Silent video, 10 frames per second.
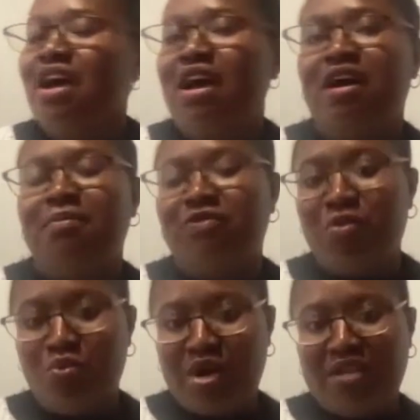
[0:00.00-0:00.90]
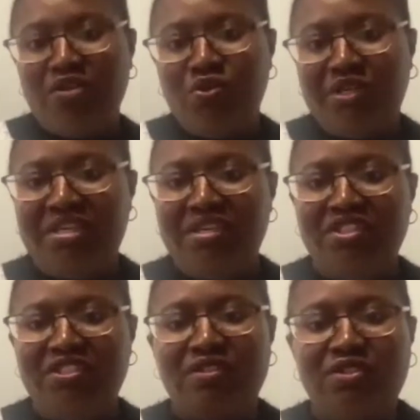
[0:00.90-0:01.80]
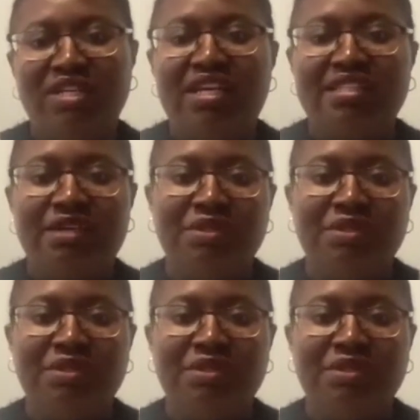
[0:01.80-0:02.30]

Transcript: from one location to the other